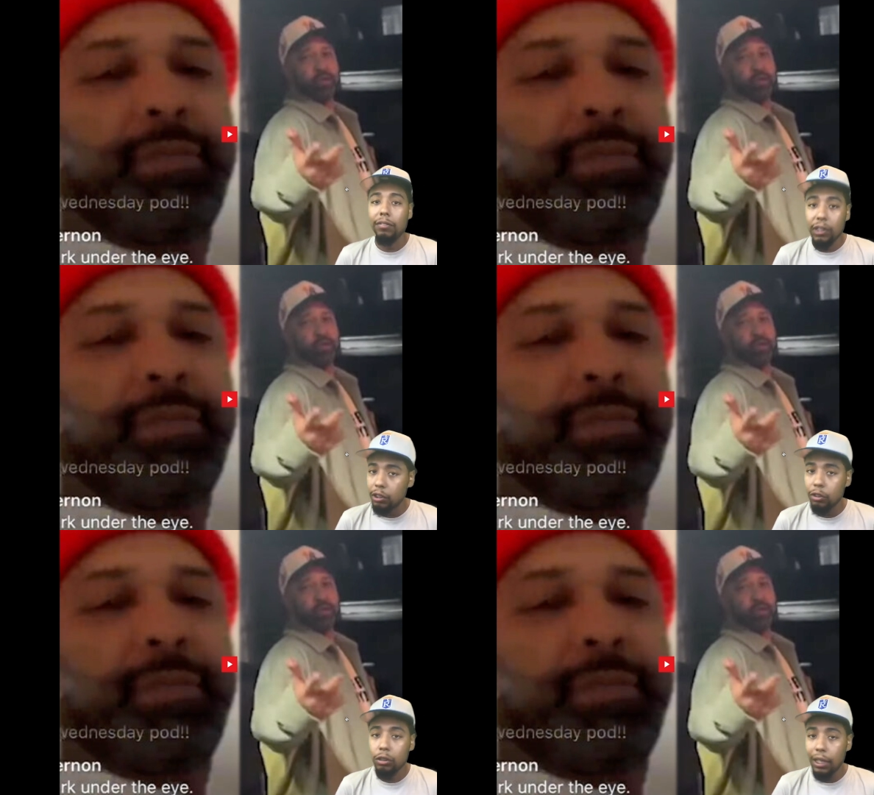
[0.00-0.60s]
Speaker 1: This
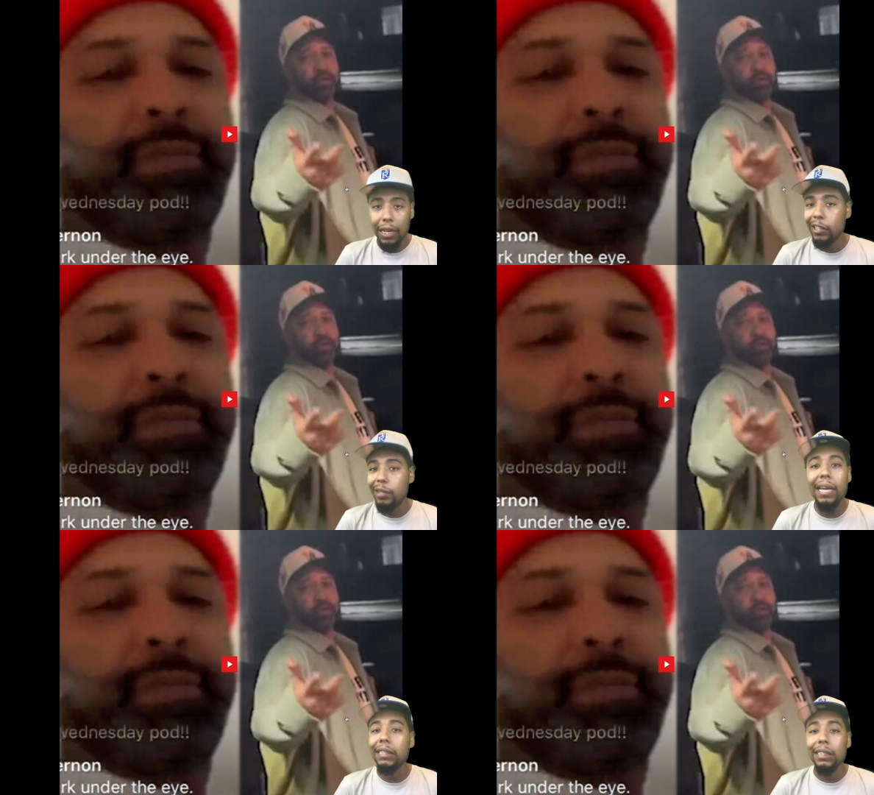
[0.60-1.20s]
is, they only
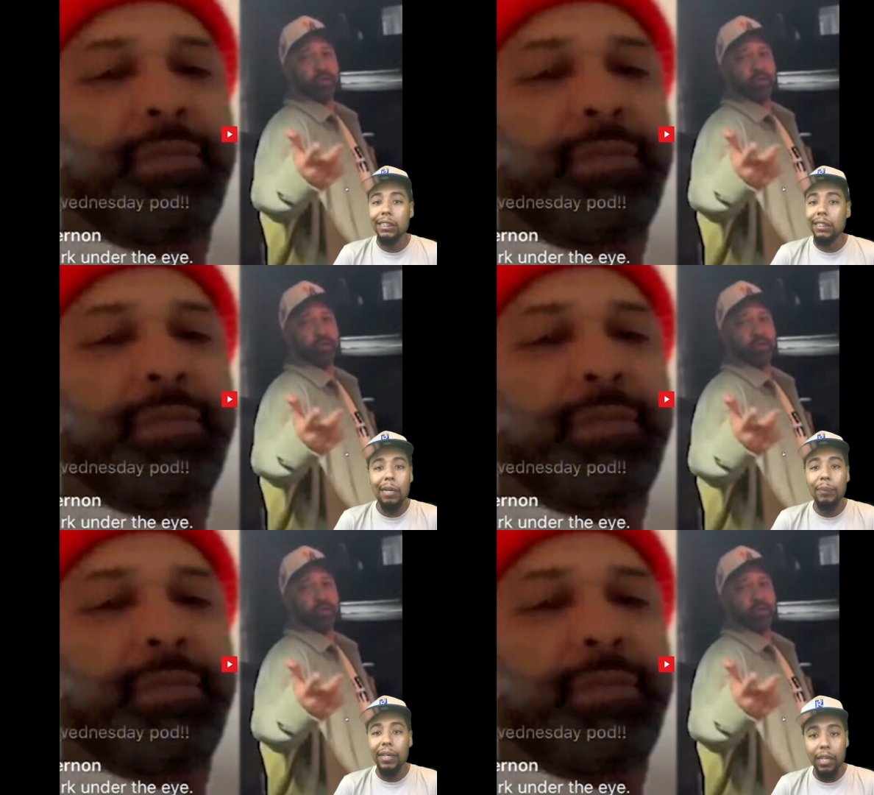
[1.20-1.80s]
make this shit
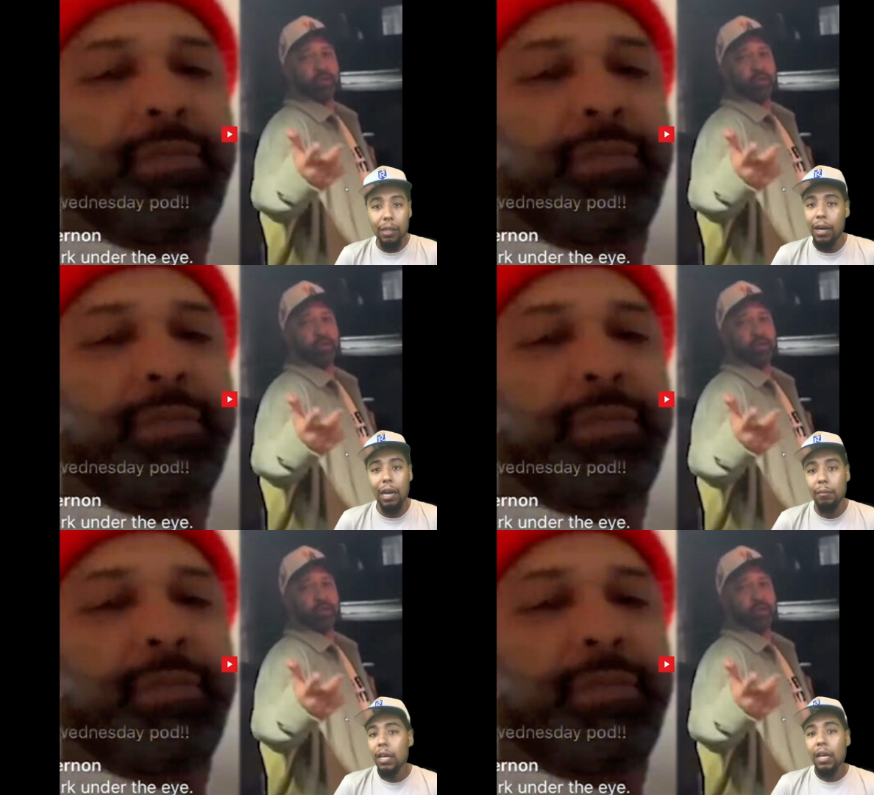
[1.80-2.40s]
up in
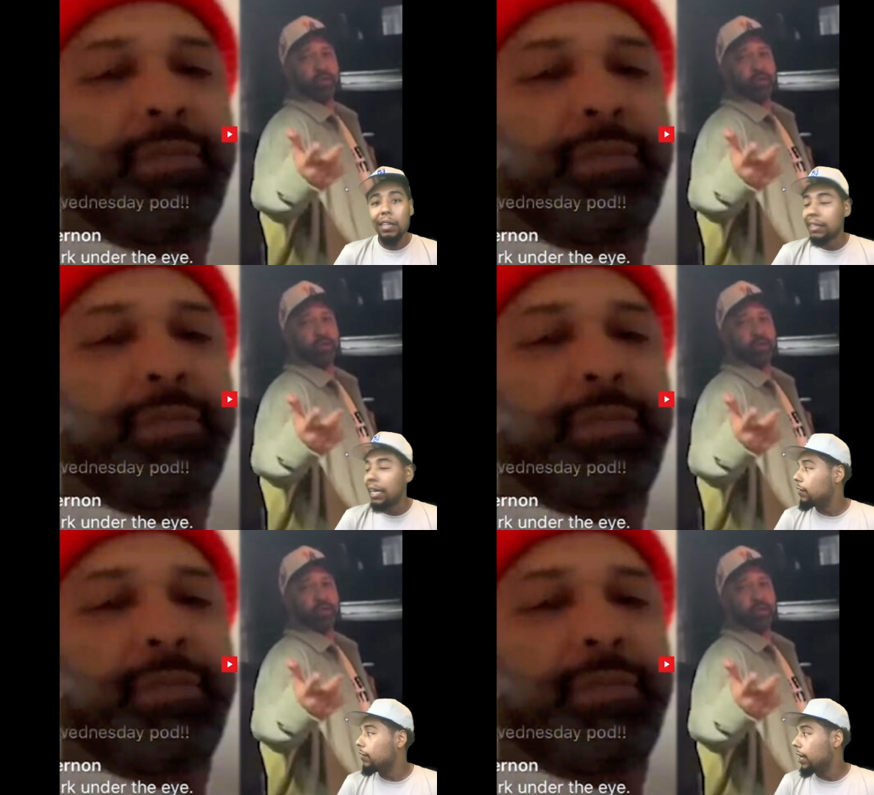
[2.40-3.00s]
hip-hop. Because I
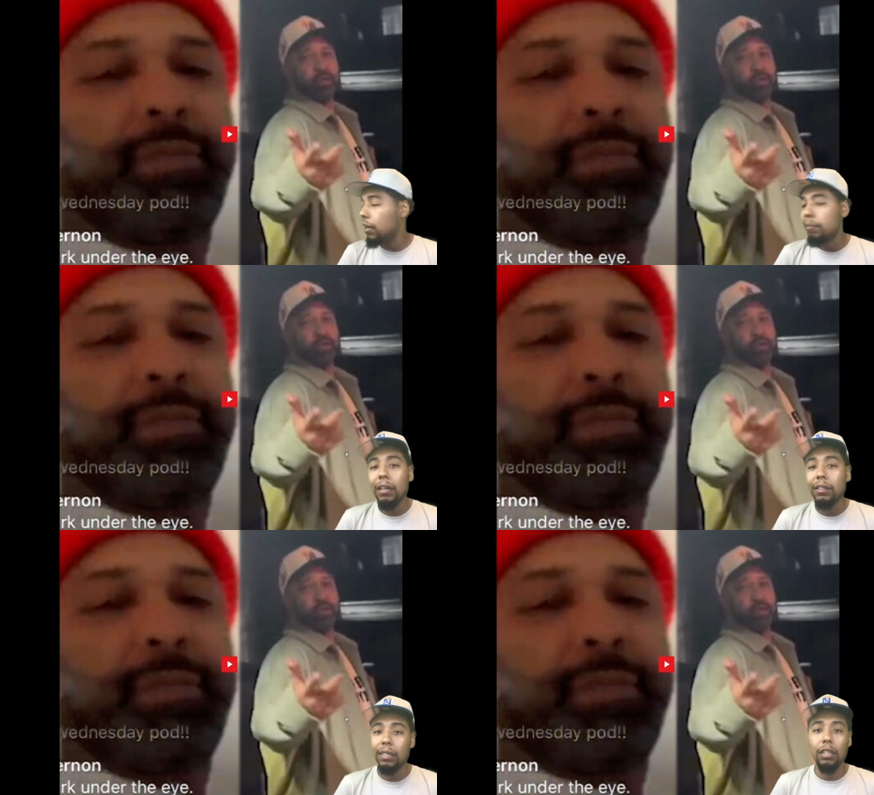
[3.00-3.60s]
never hear about
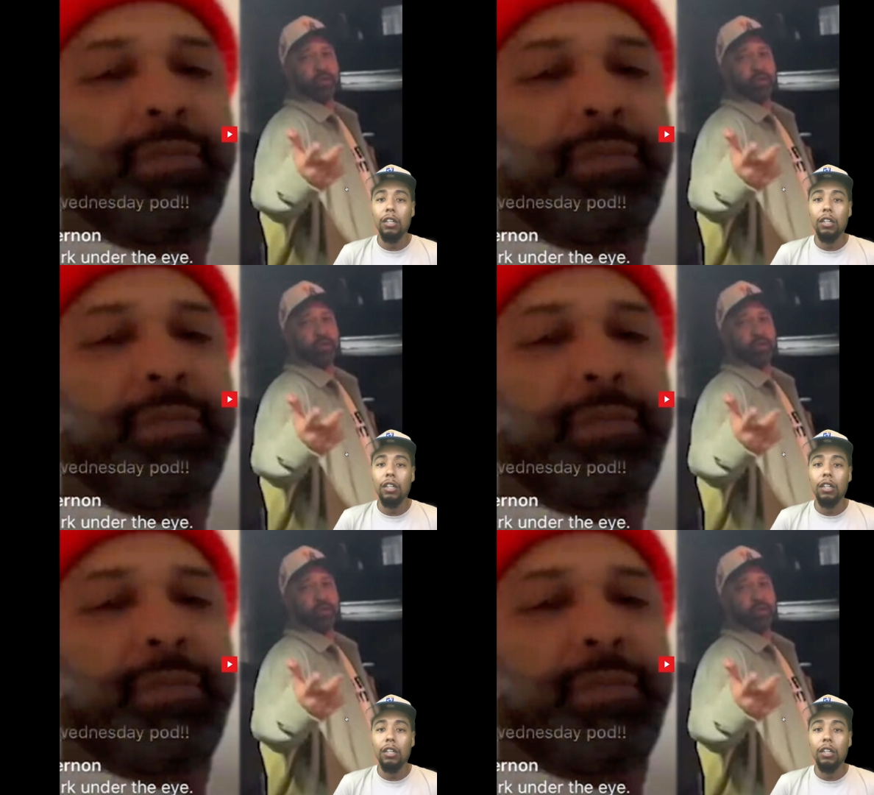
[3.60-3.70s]
this at